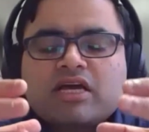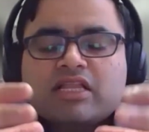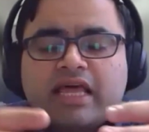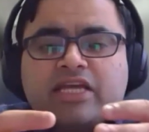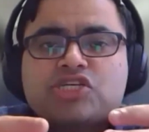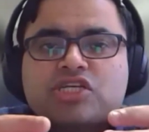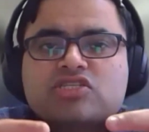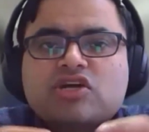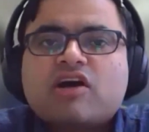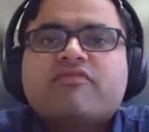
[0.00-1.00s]

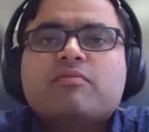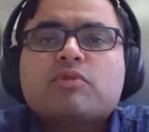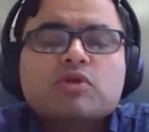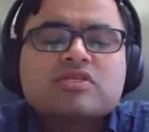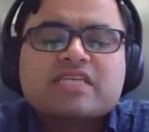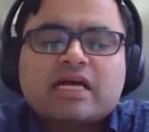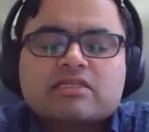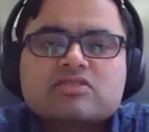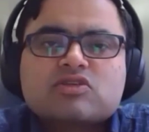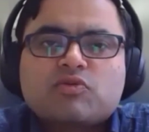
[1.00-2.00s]
collections of immune
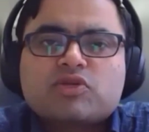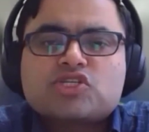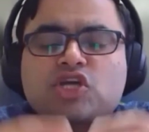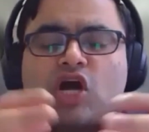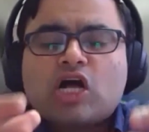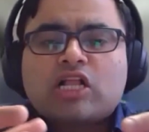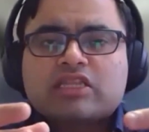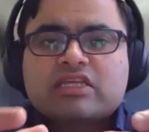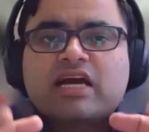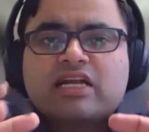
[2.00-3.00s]
cells so which is
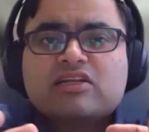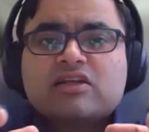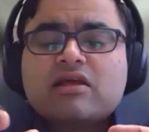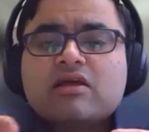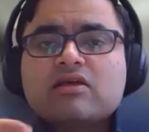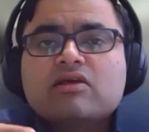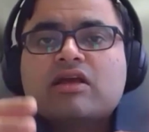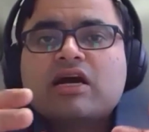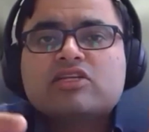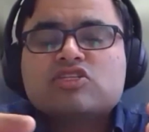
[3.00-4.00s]
called the gut
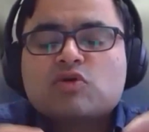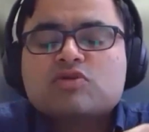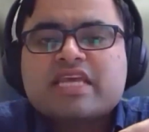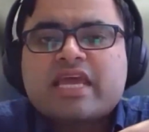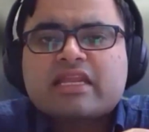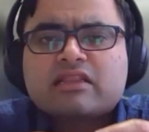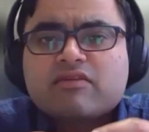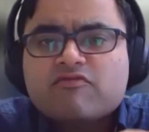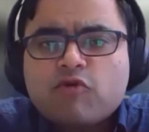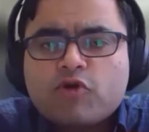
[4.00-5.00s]
gut associated
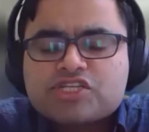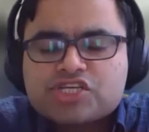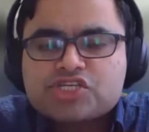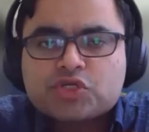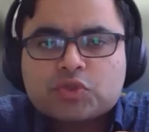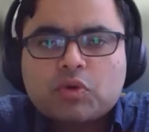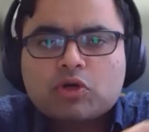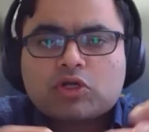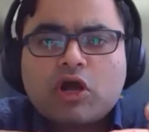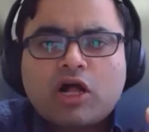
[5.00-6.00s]
lymphoid tissue
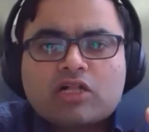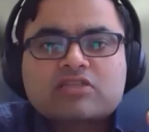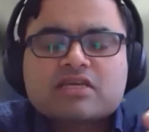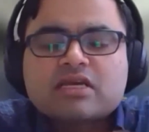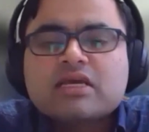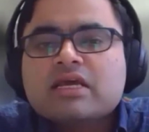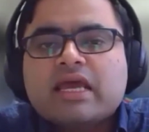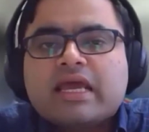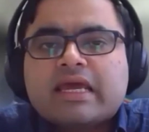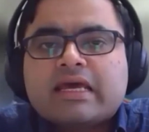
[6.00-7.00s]
or GALT
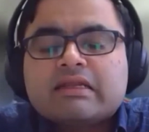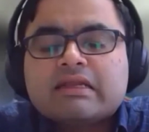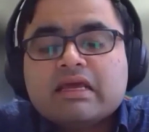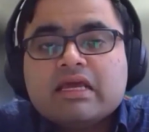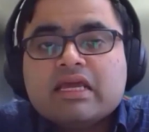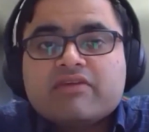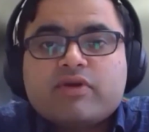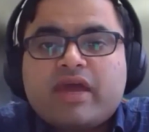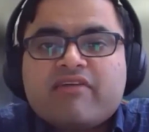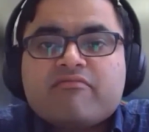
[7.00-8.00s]
and
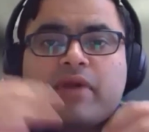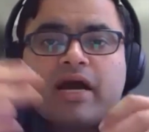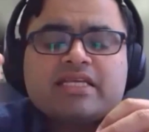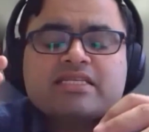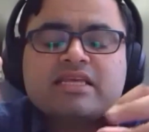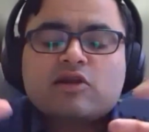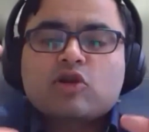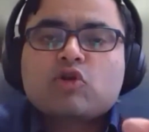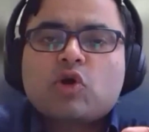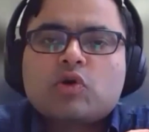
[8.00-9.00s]
if you have mice that
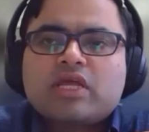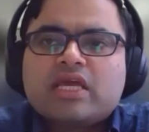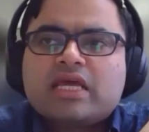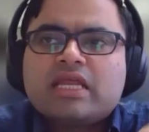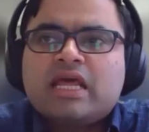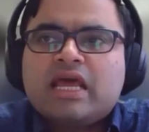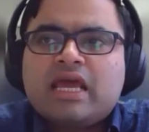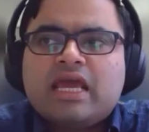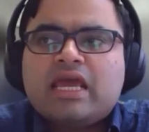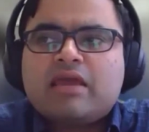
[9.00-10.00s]
are grown in
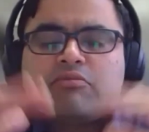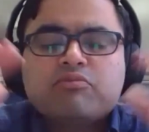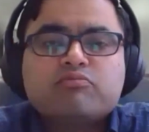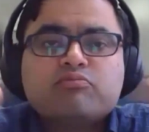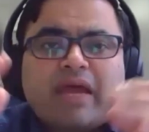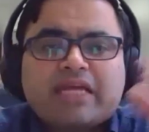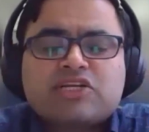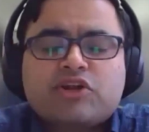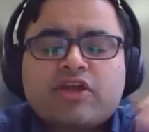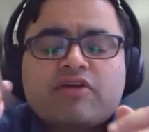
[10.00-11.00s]
a
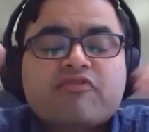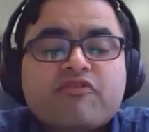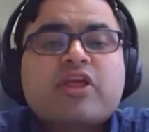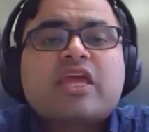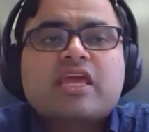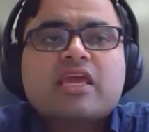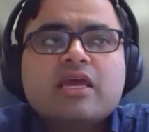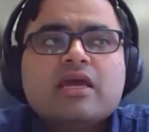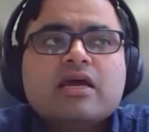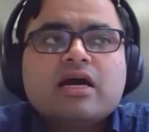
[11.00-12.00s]
bacteria
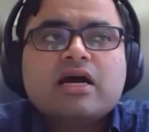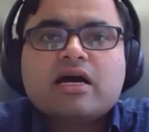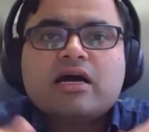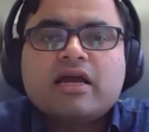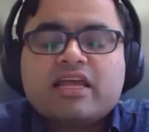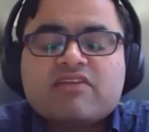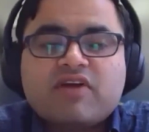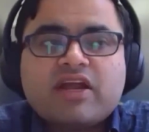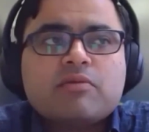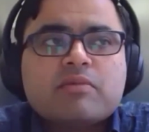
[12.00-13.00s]
free uh,
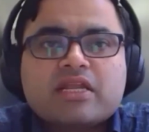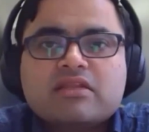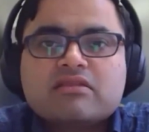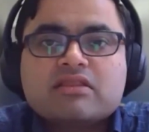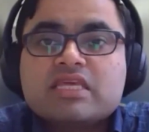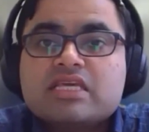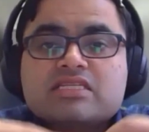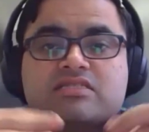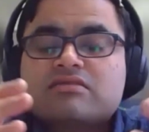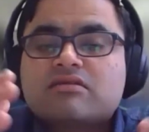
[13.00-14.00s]
environment
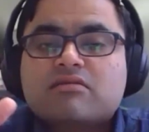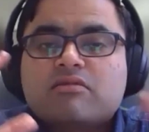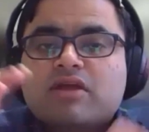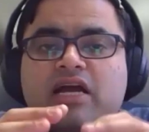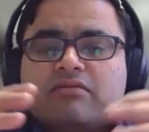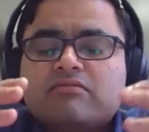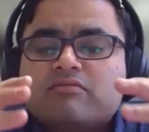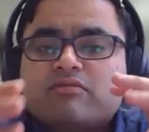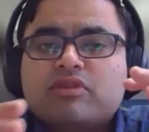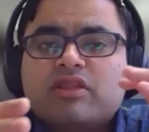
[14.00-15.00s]
these gut
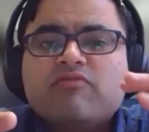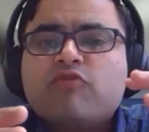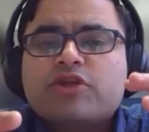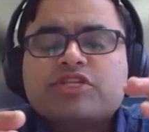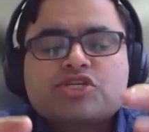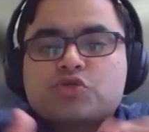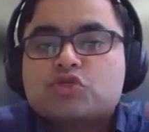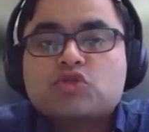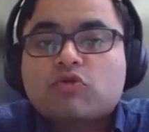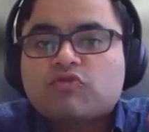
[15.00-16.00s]
lymphoid
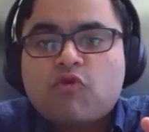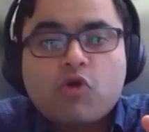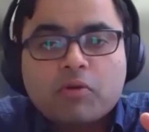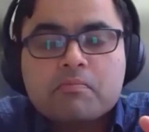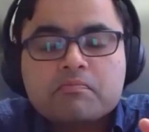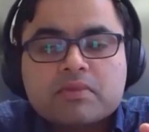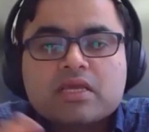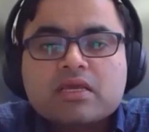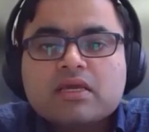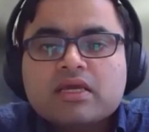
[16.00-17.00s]
tissues don't form
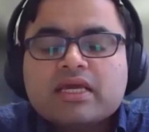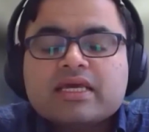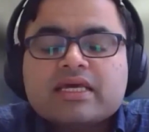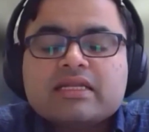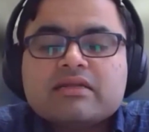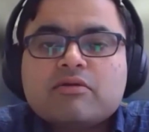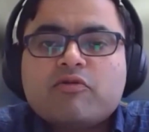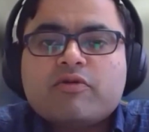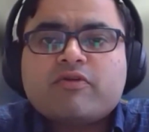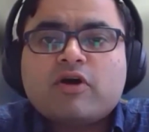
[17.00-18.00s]
and
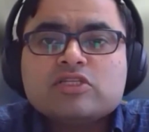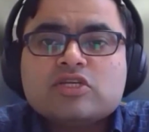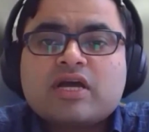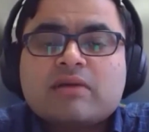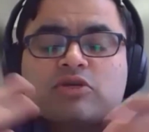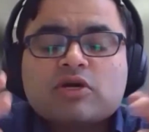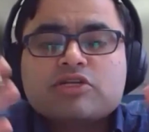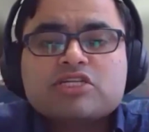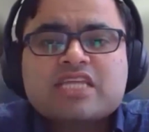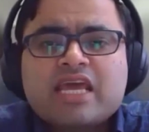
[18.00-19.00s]
we've also come to
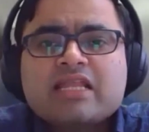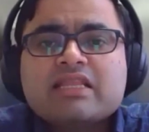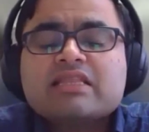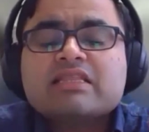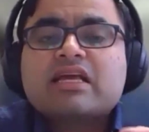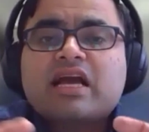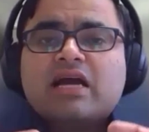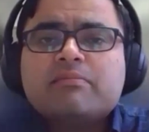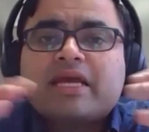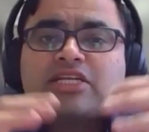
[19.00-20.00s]
understand that the
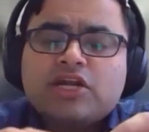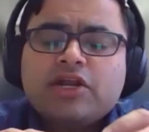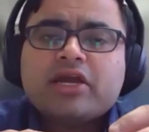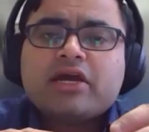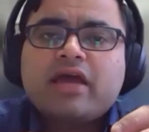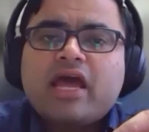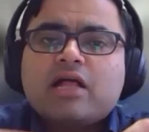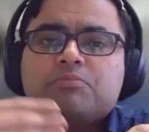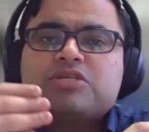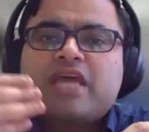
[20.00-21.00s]
gut bacteria
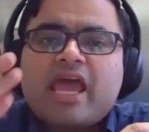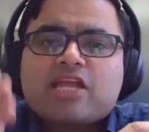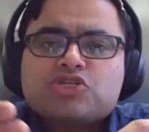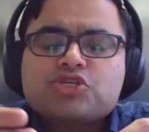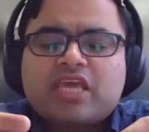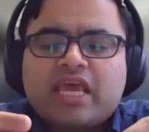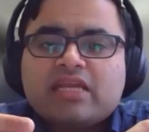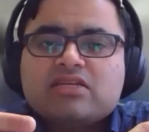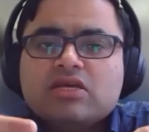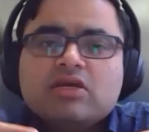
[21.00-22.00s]
help to
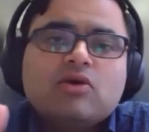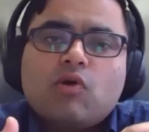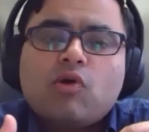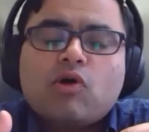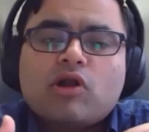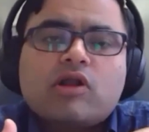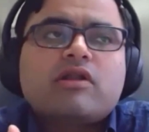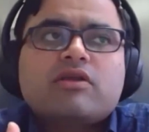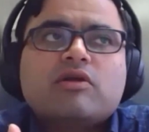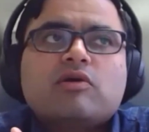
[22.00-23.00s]
educate
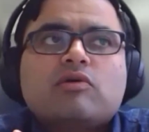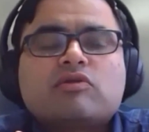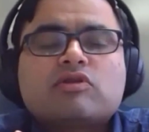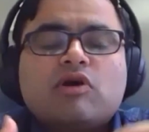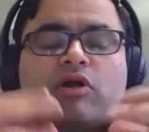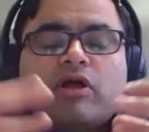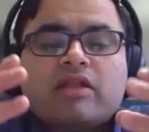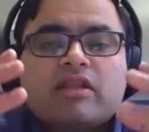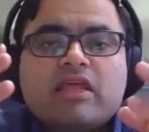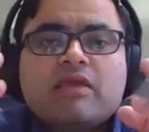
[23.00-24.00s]
or, you know, or
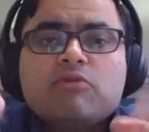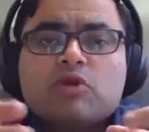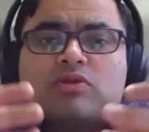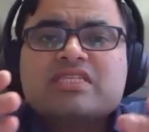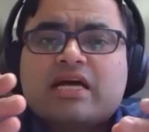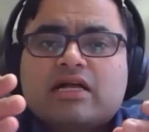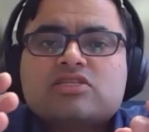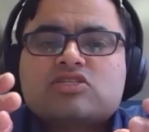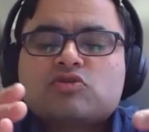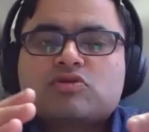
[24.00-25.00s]
and immune
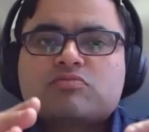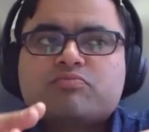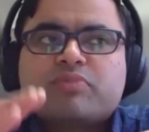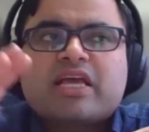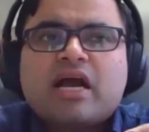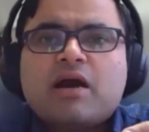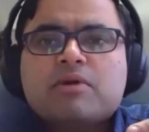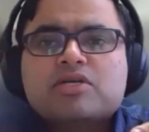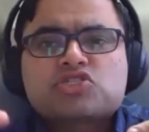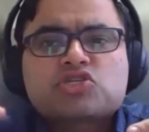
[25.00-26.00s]
cells to
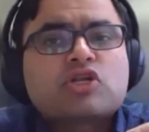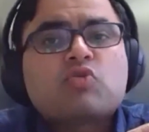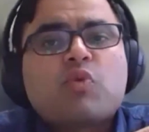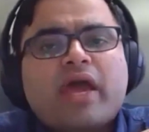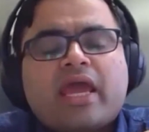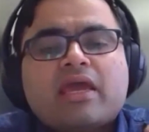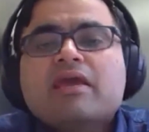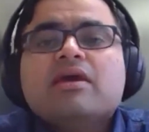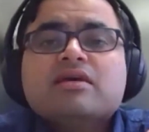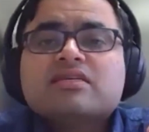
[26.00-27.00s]
become a certain way.
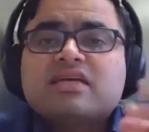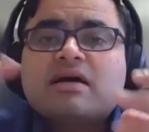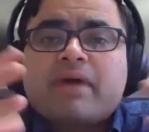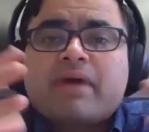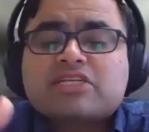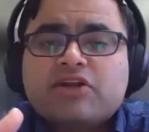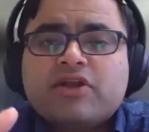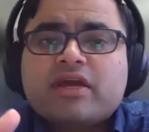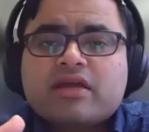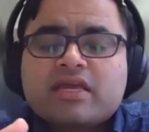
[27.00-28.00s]
Some
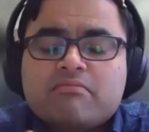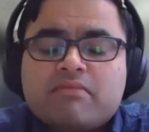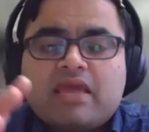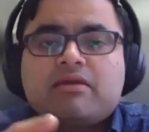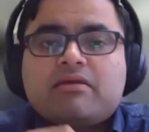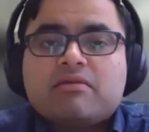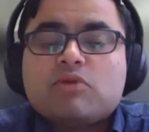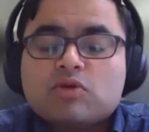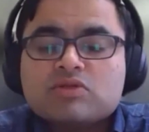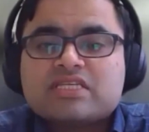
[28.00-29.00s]
bacteria can make
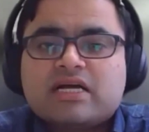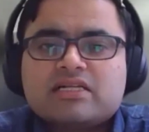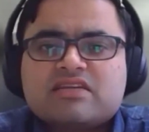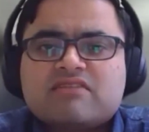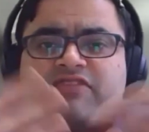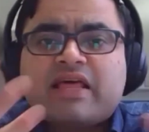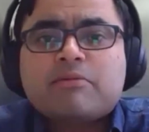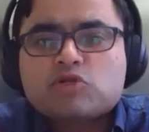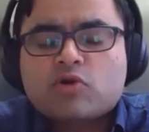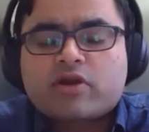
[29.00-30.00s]
immune cells
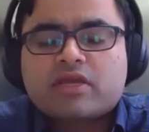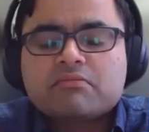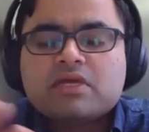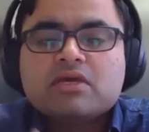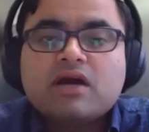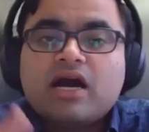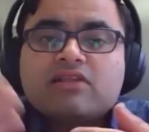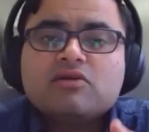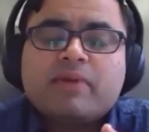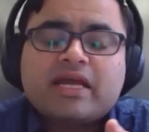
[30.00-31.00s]
inflammatory.
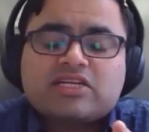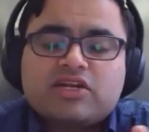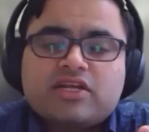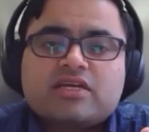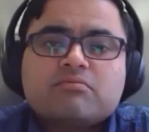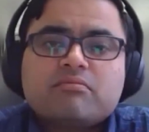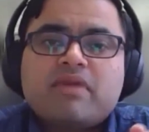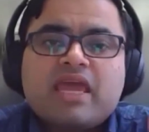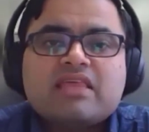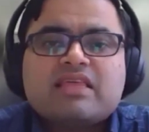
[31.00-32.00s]
Other bacteria
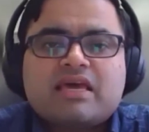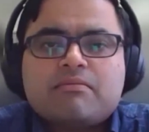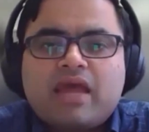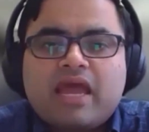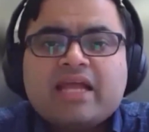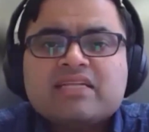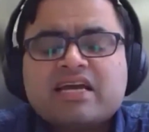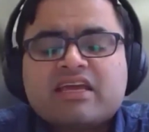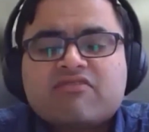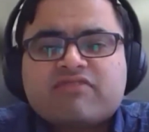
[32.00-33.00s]
make them
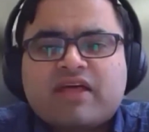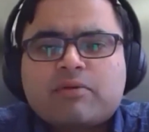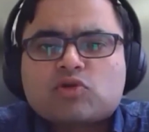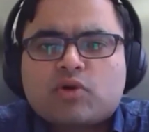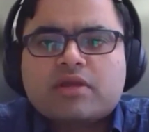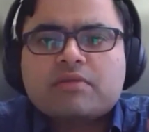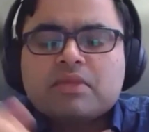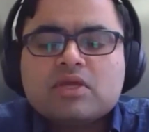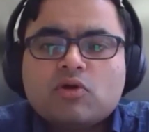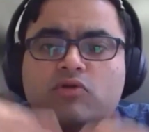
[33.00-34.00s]
anti-inflammatory
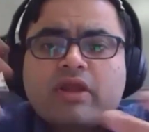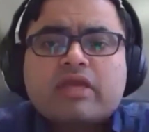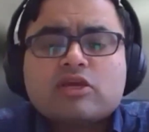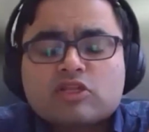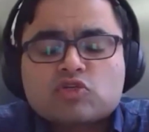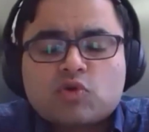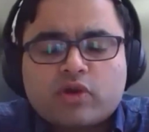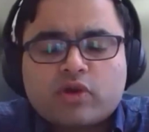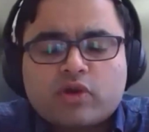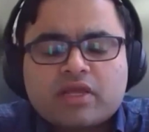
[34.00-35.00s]
or regulatory.